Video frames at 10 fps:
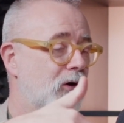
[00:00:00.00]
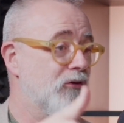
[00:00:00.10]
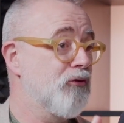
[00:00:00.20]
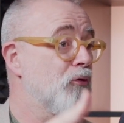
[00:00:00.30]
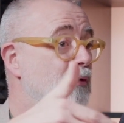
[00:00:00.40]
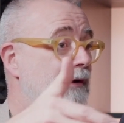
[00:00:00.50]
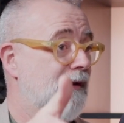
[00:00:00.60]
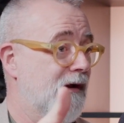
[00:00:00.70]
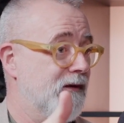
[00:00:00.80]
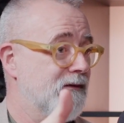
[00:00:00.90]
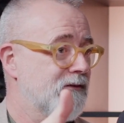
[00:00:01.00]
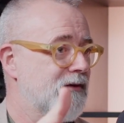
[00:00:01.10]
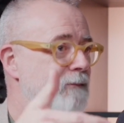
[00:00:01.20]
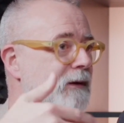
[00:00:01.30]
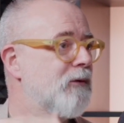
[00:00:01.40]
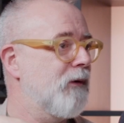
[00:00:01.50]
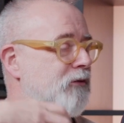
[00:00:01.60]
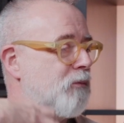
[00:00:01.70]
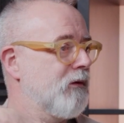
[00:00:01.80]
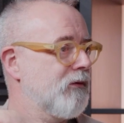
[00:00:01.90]
your client? So in many
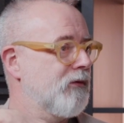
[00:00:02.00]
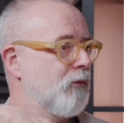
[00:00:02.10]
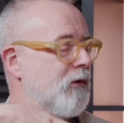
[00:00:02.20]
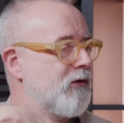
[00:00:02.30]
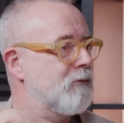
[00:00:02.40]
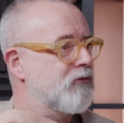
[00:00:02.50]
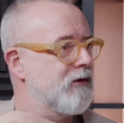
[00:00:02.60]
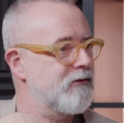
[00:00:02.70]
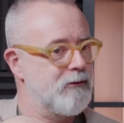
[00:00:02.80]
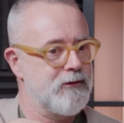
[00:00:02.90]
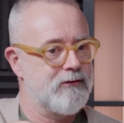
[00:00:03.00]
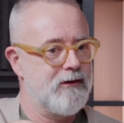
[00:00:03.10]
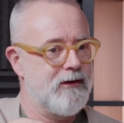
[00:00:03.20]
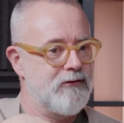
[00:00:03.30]
ways, what the work I'm trying to do is